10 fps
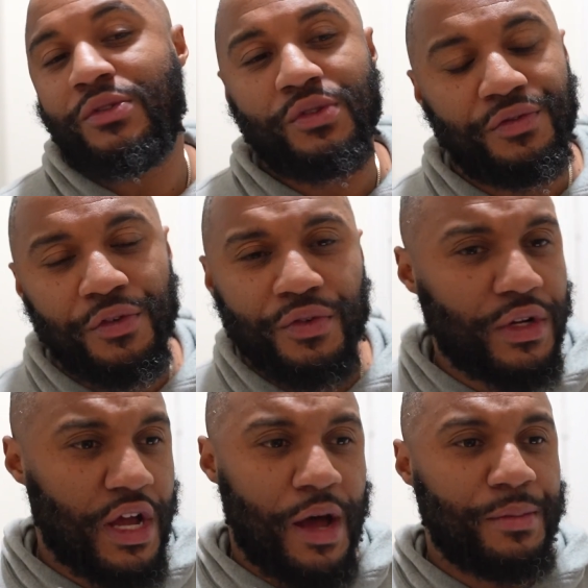So feel free
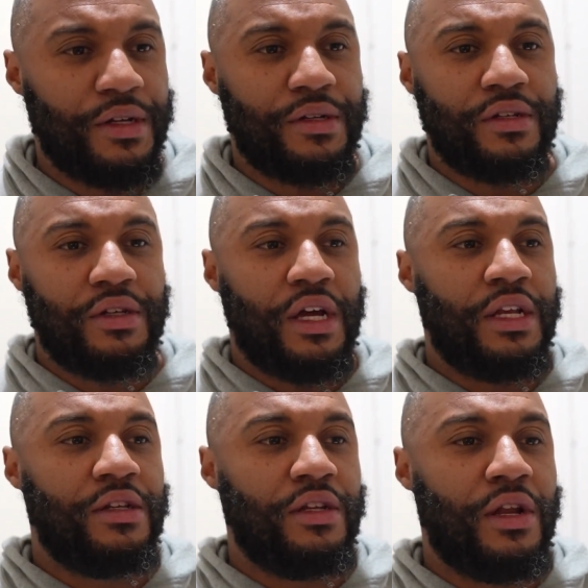to comment
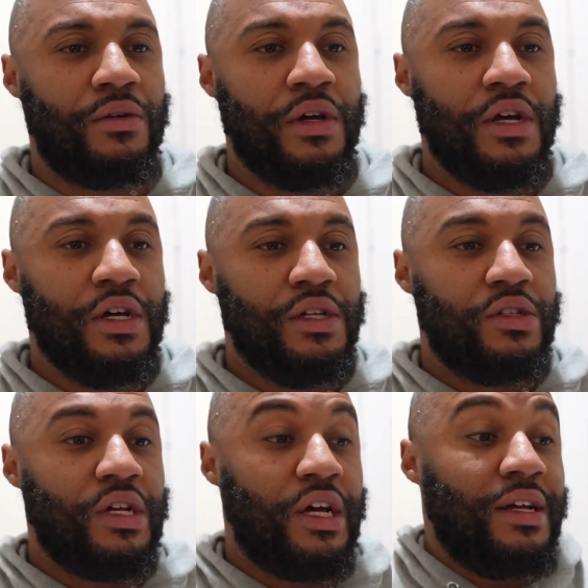and you know,
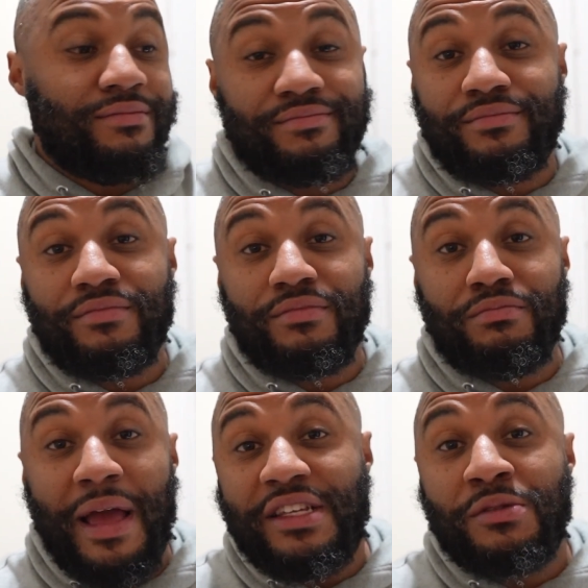
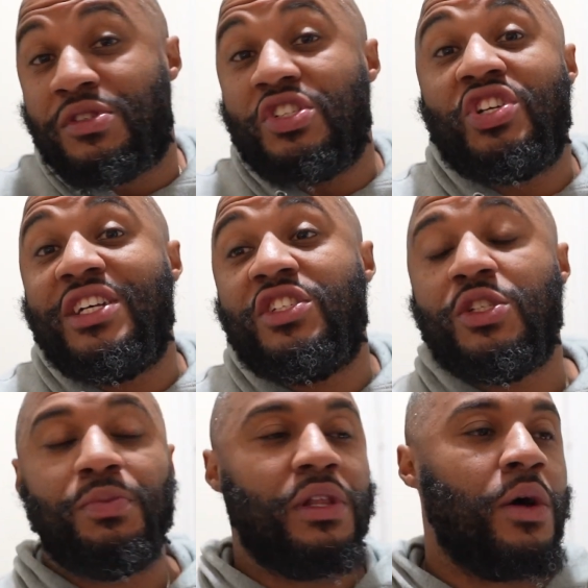make some
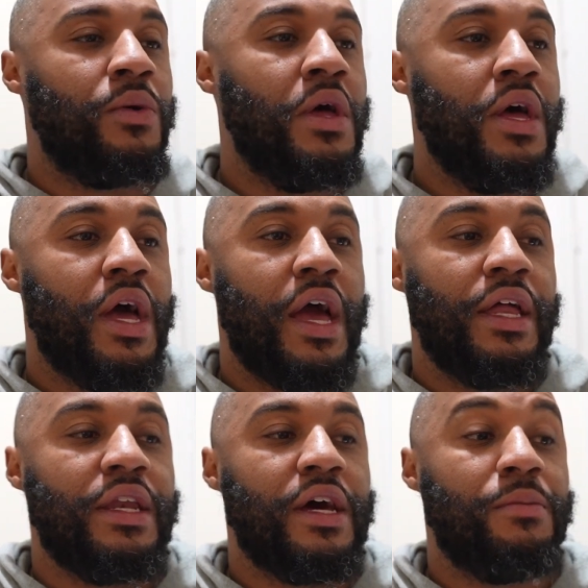suggestions below,
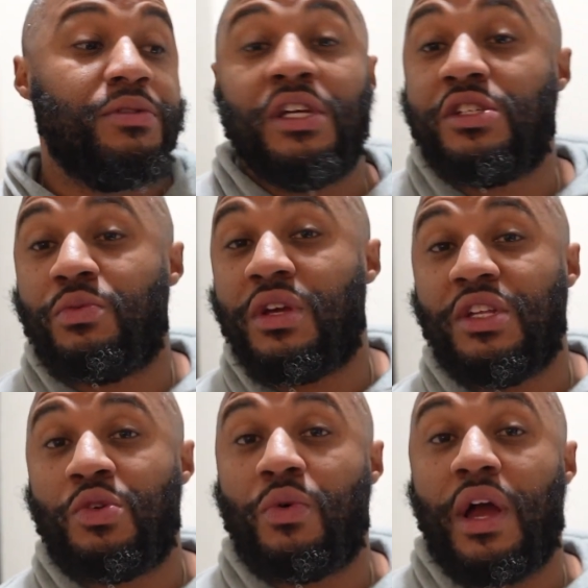and potentially we
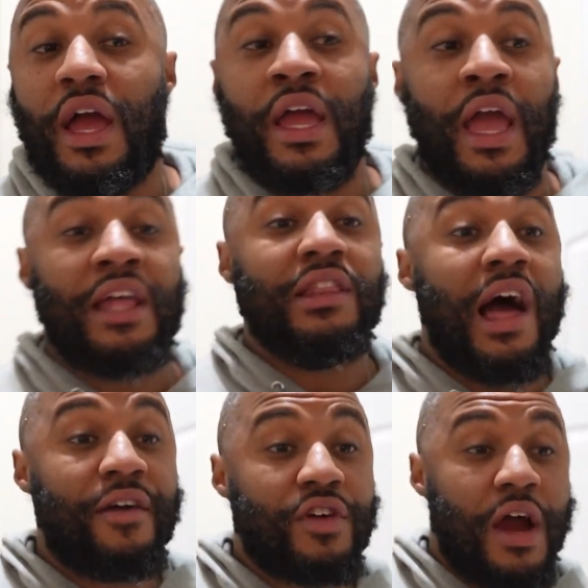could do a
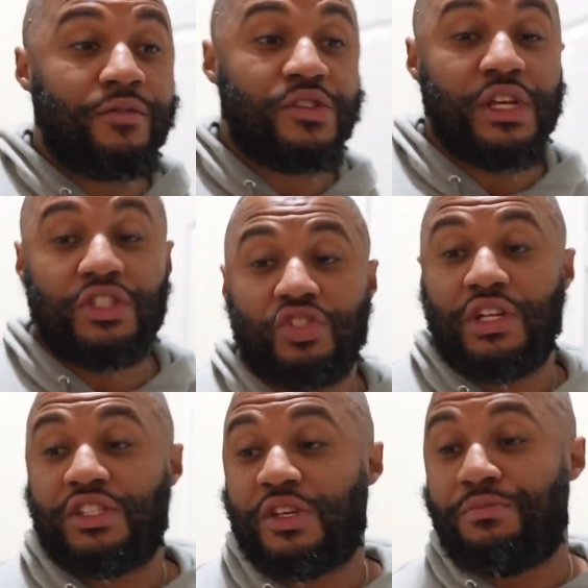live conversation
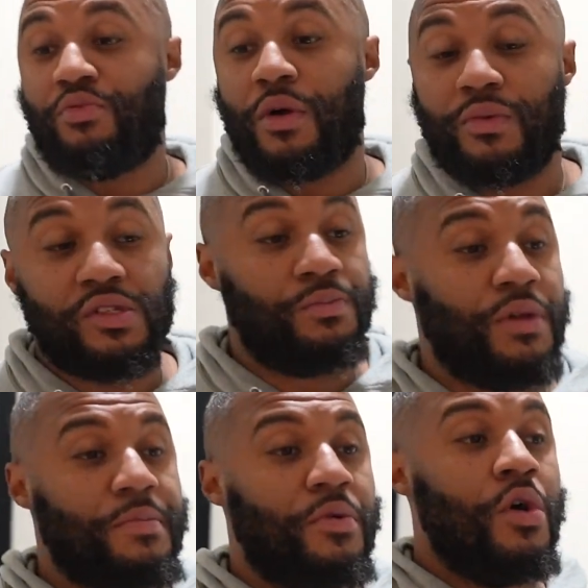at some point with some
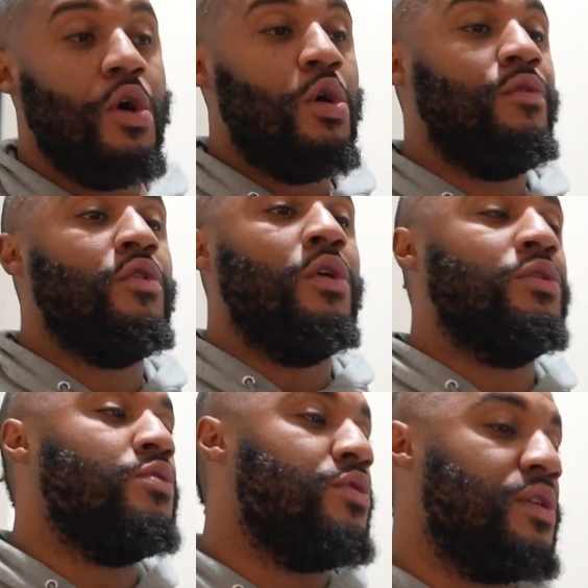people who've
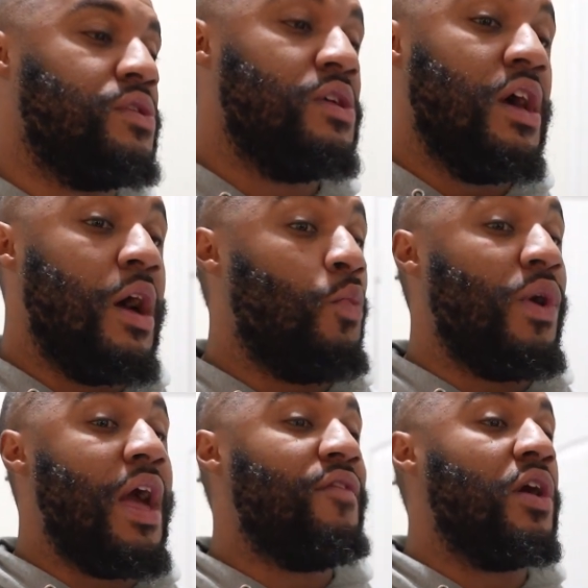gone through this.
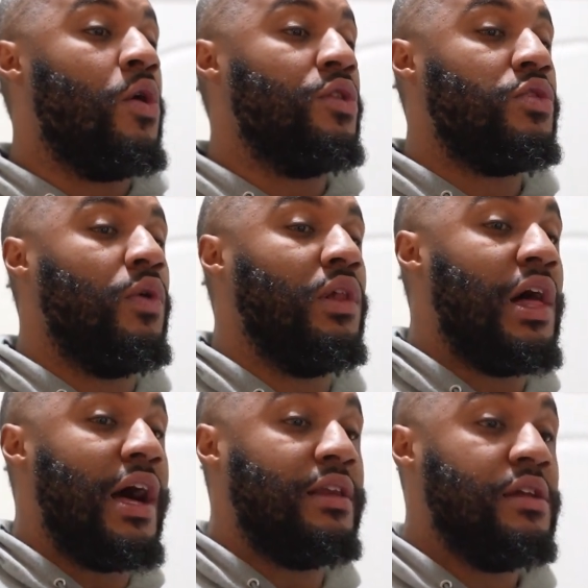We haven't gone through a
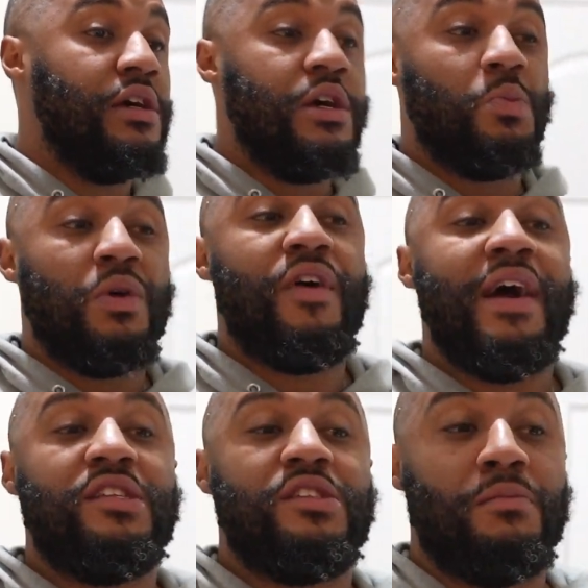lot. We've
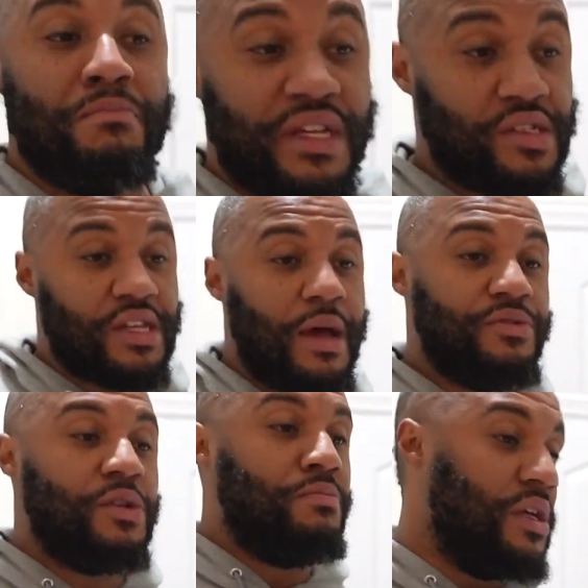had some
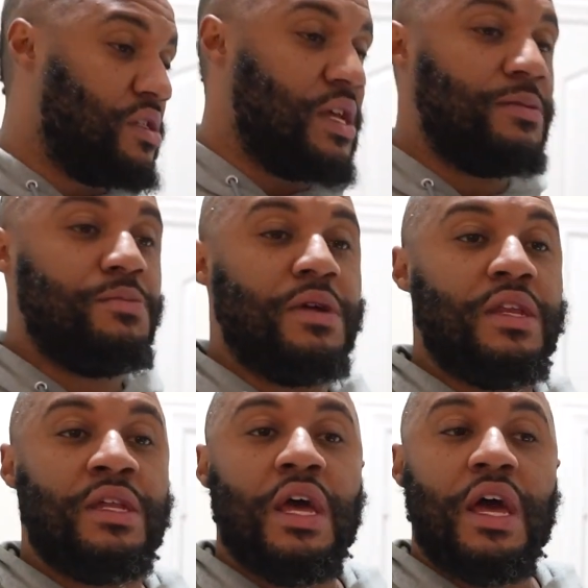missteps, and missteps meaning,